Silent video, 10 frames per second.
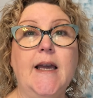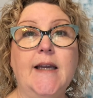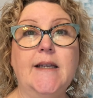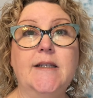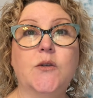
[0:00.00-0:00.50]

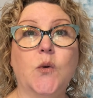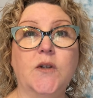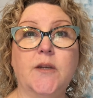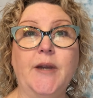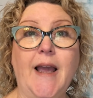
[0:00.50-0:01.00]
Is
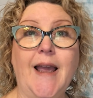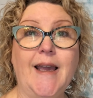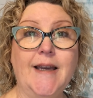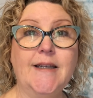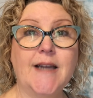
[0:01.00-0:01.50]
going to be
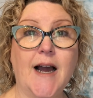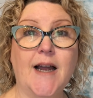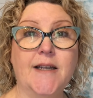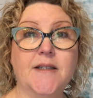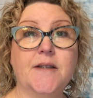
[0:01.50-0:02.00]
Hand
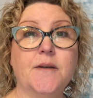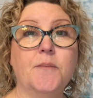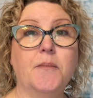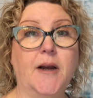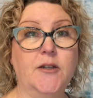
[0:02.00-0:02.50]
Dyes
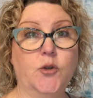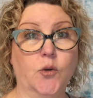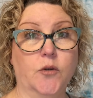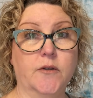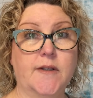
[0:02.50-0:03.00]
by
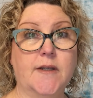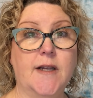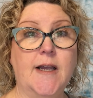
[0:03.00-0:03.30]
Jules.